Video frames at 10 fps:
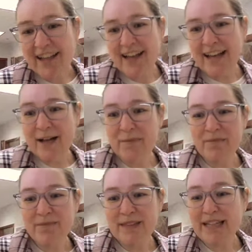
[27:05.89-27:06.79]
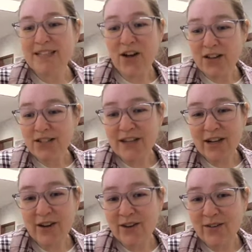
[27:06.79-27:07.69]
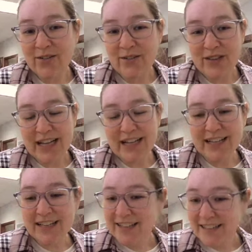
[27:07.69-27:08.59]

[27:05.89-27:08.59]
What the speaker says: That's also like,